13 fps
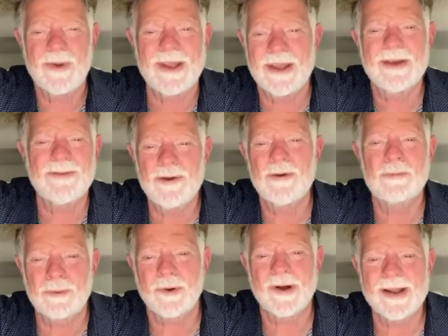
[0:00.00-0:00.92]
We give
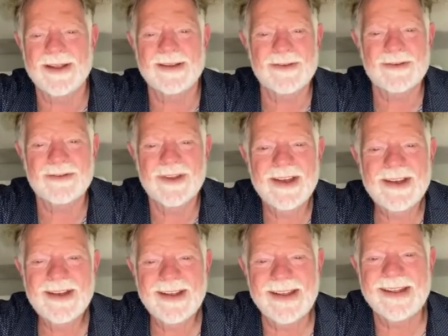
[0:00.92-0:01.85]
you praise
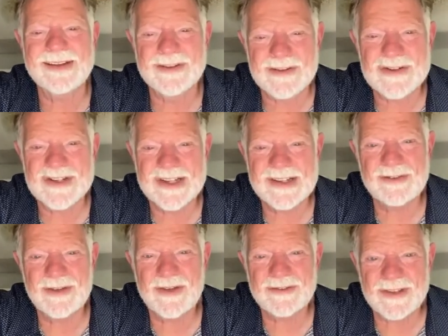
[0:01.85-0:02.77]
in
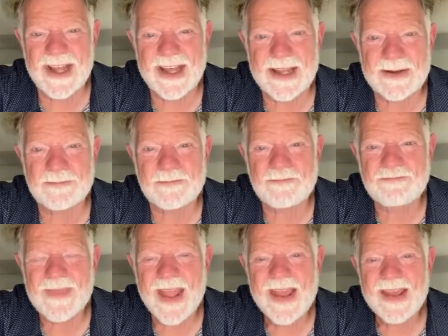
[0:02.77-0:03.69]
Jesus' name.
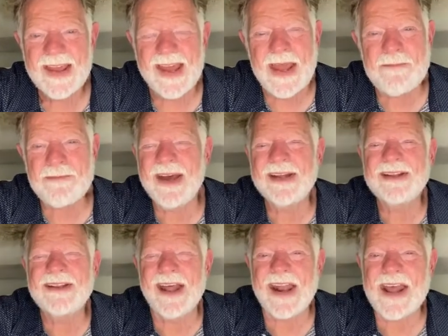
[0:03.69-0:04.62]

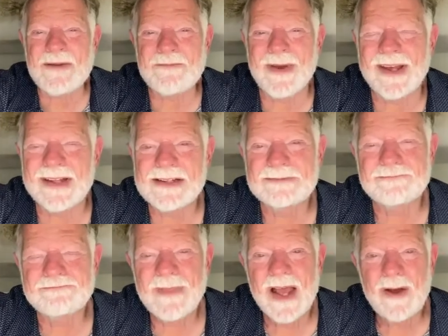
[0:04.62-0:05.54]
Amen and
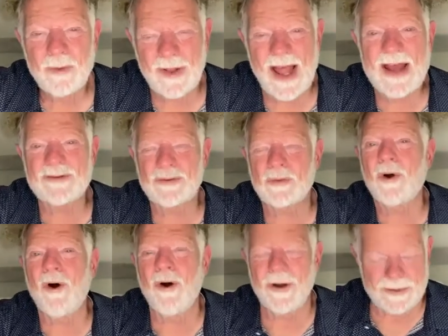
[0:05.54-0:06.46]
amen. Well, as
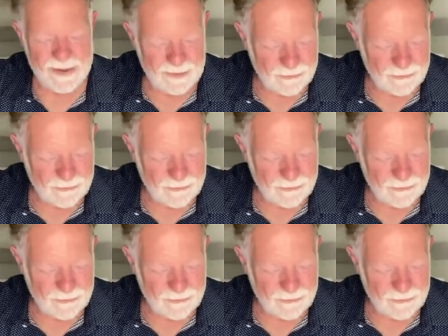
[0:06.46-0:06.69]
we're on